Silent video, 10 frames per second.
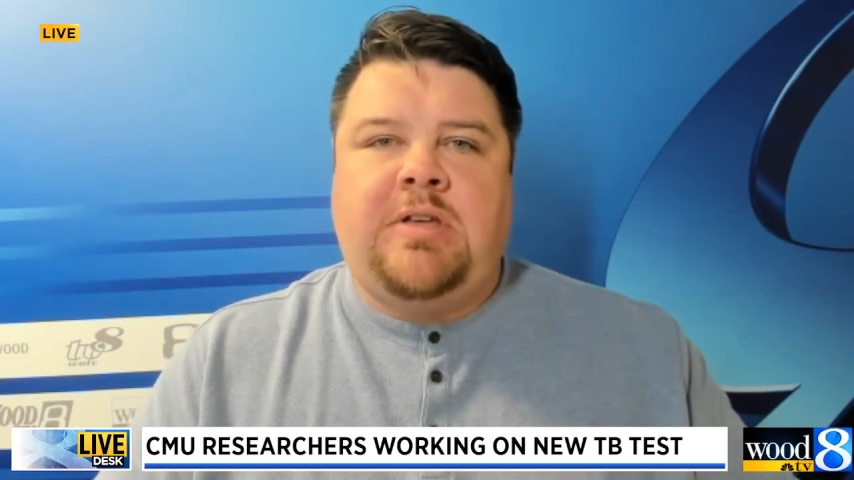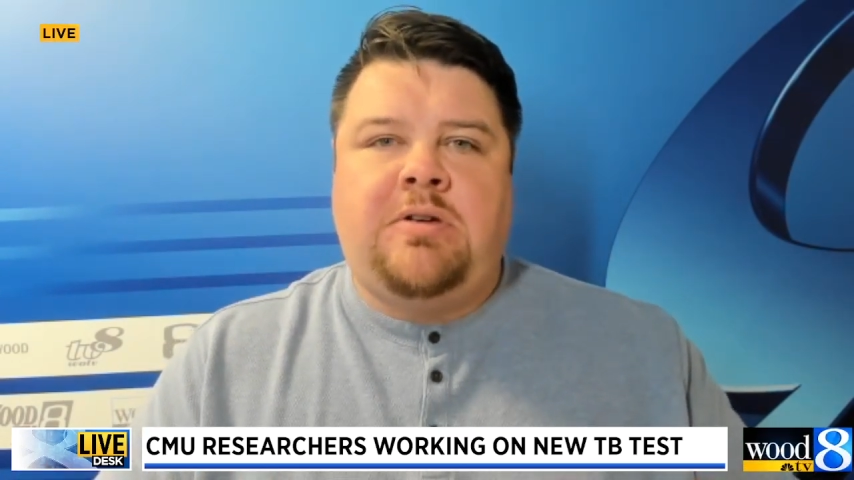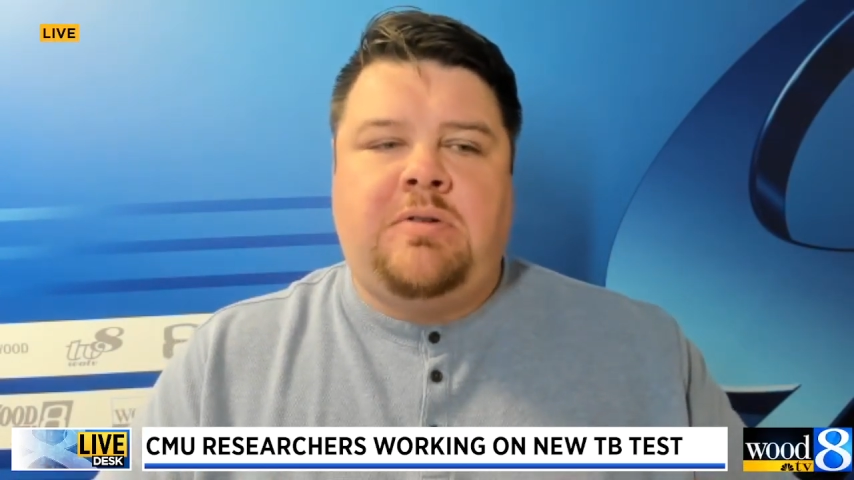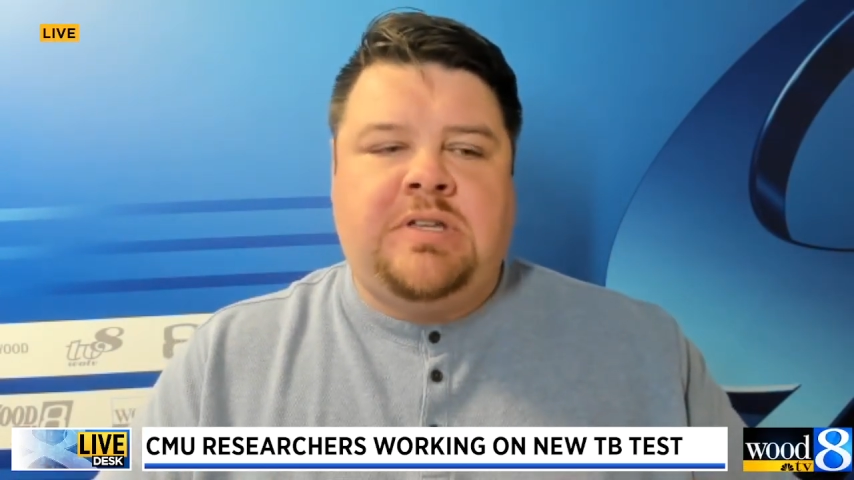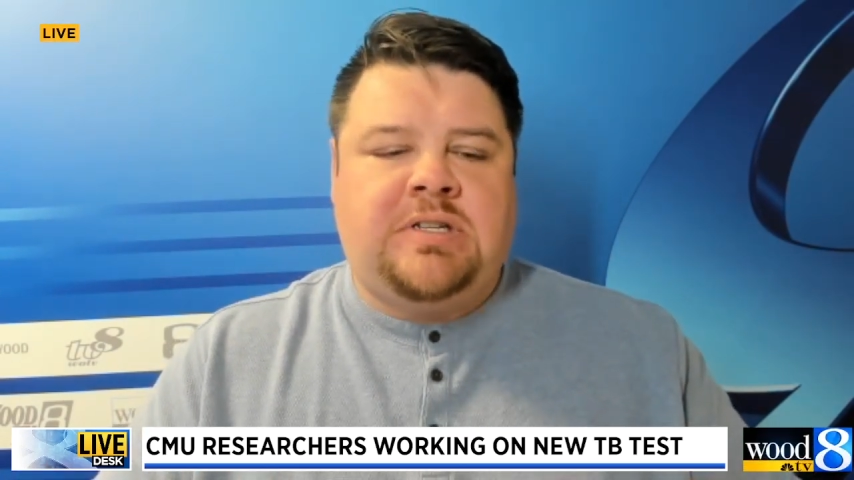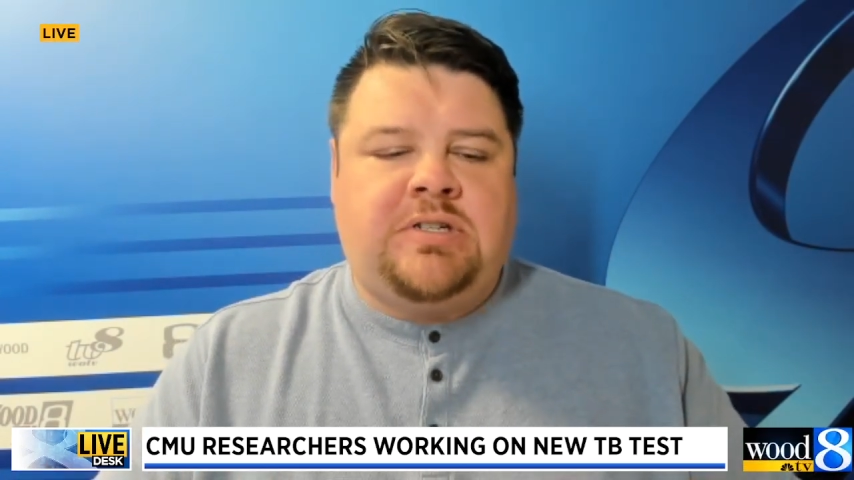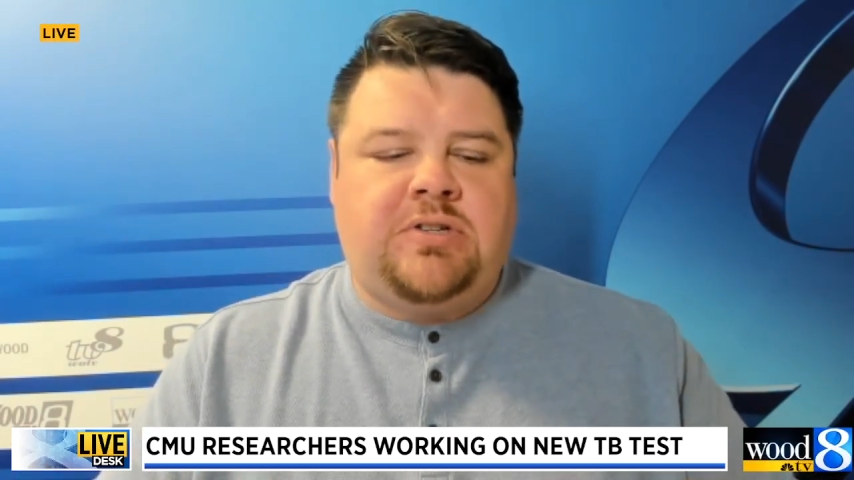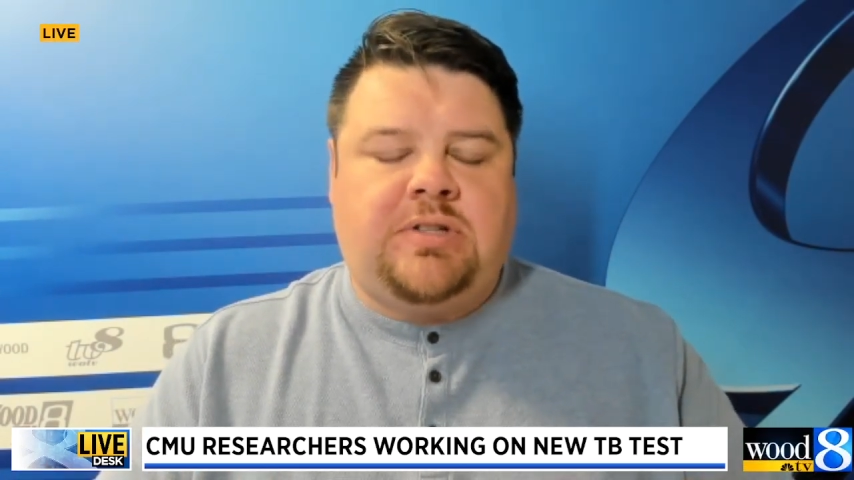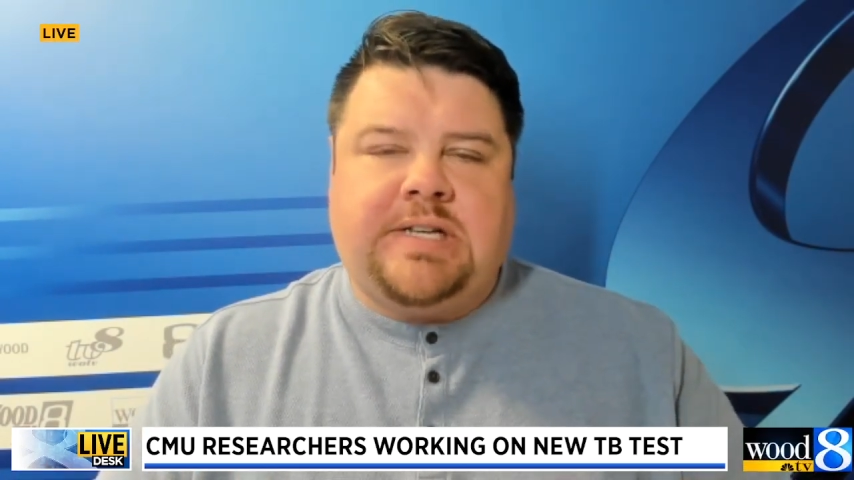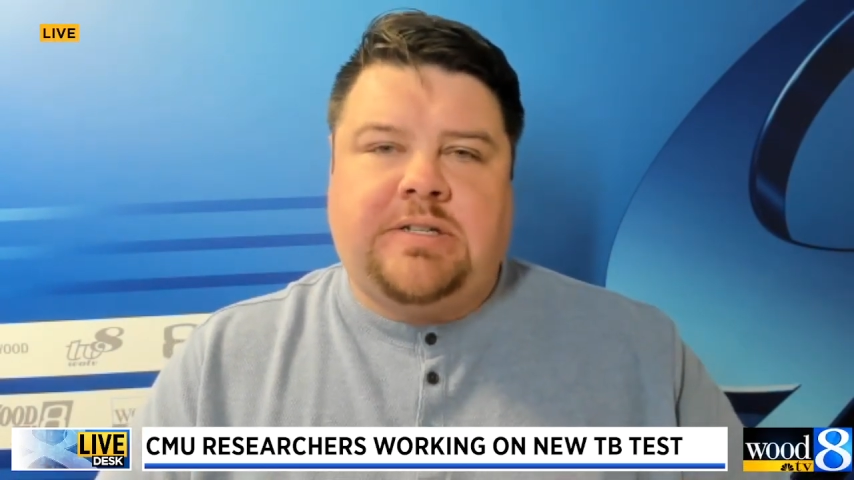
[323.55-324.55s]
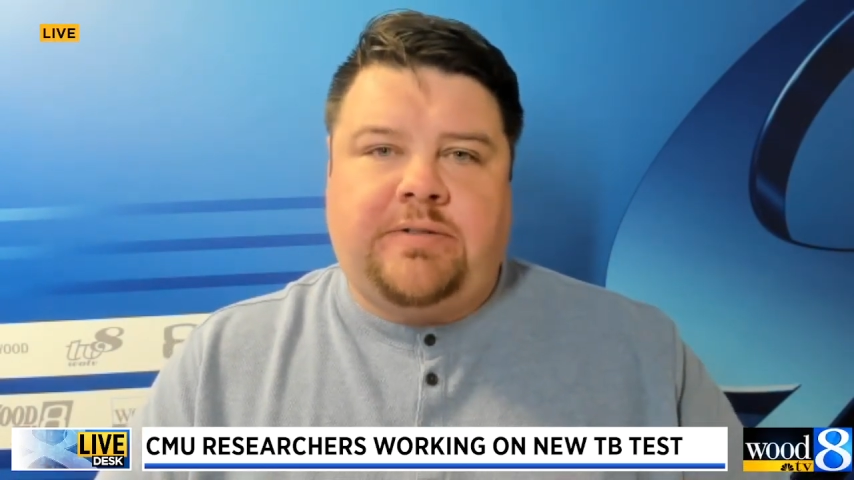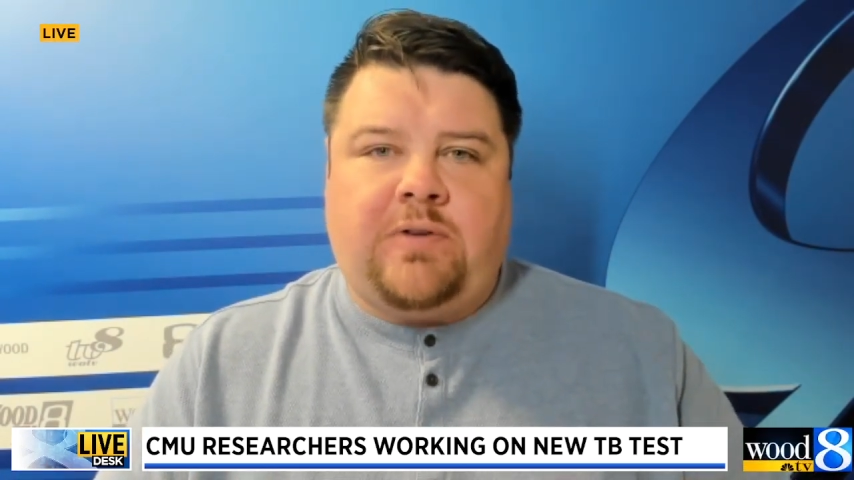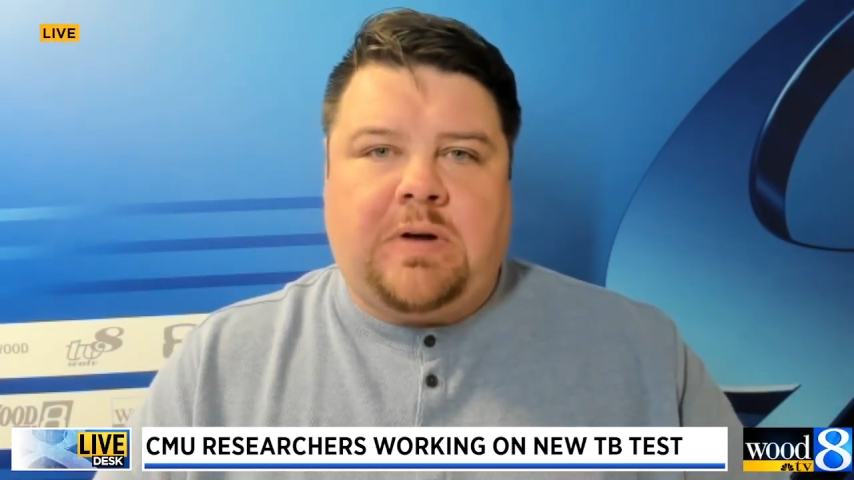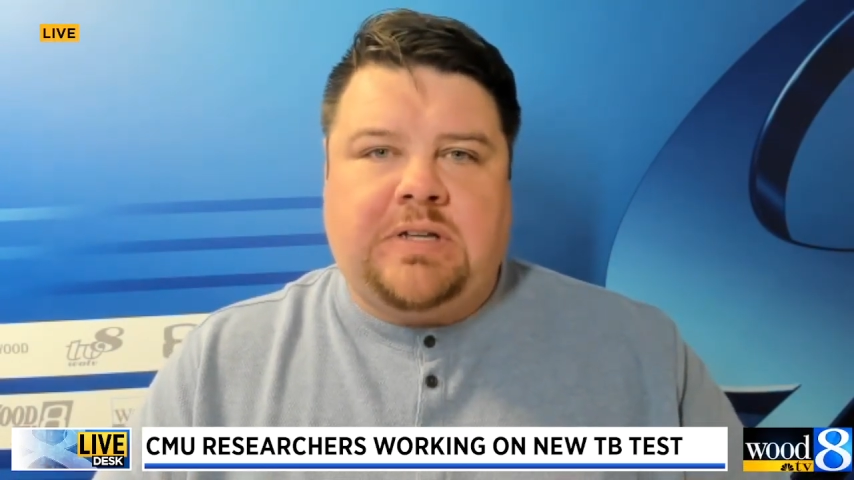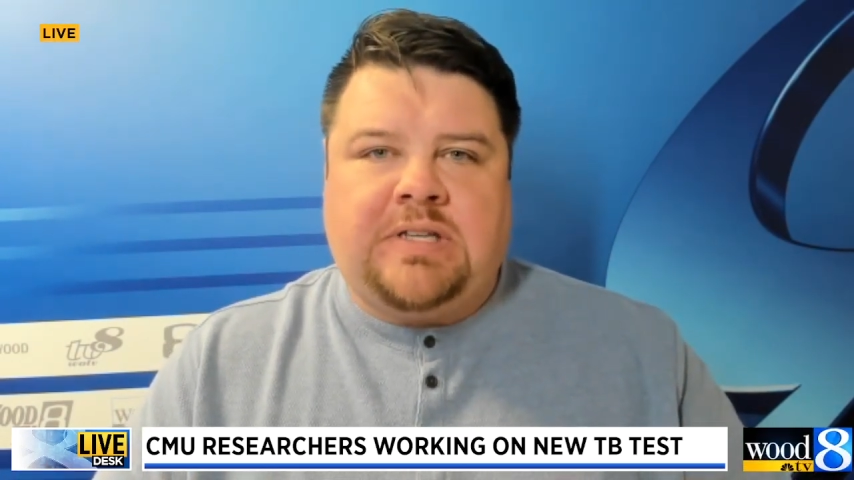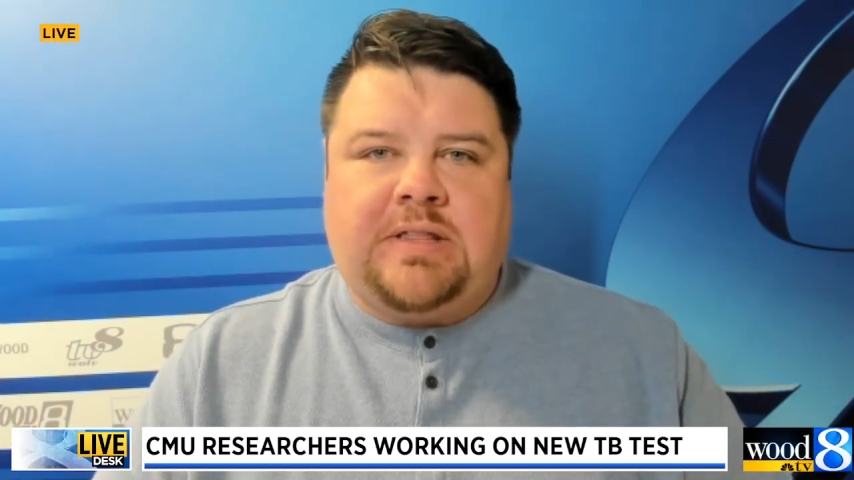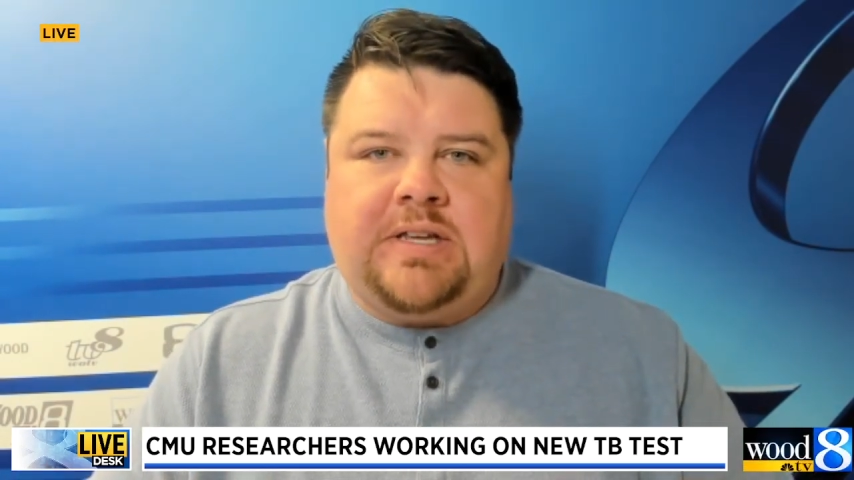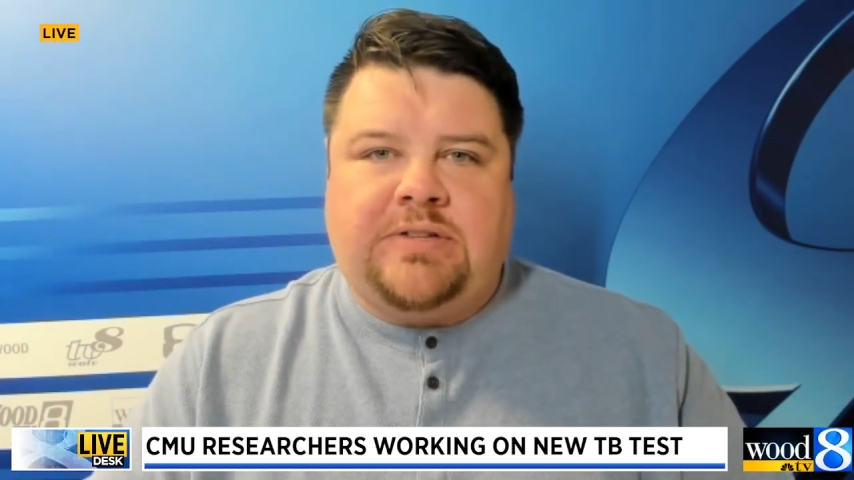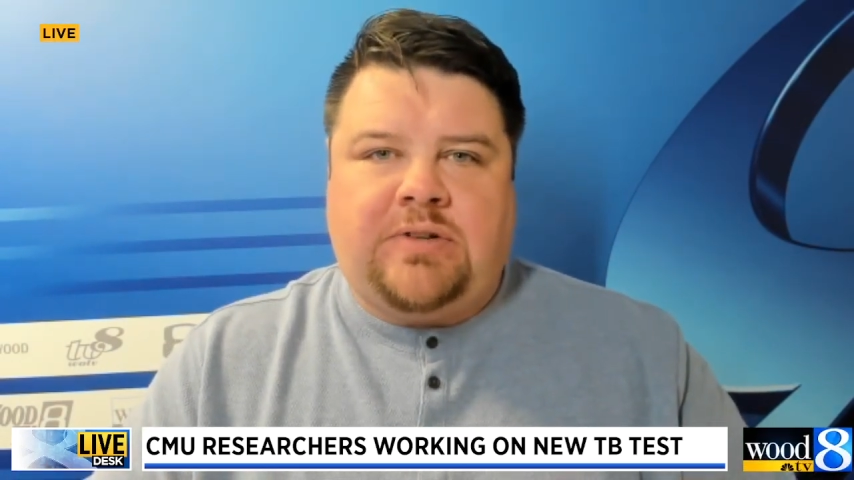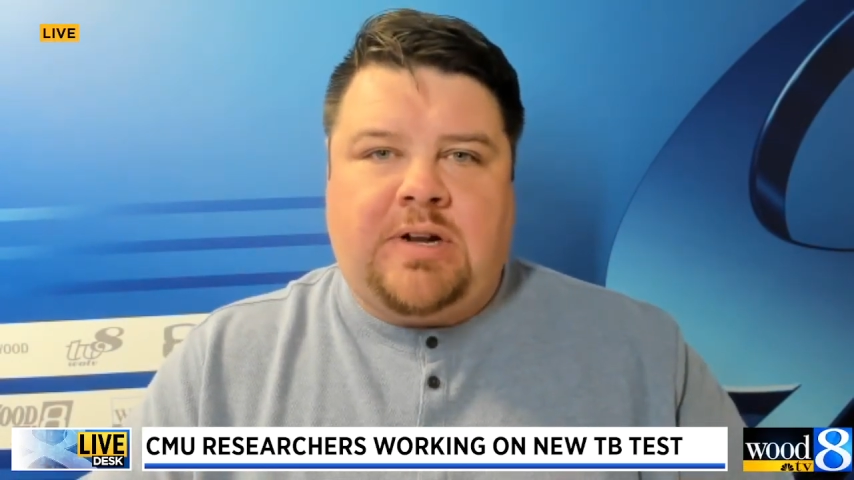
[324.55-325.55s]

CMU isn't just laser focused on things that are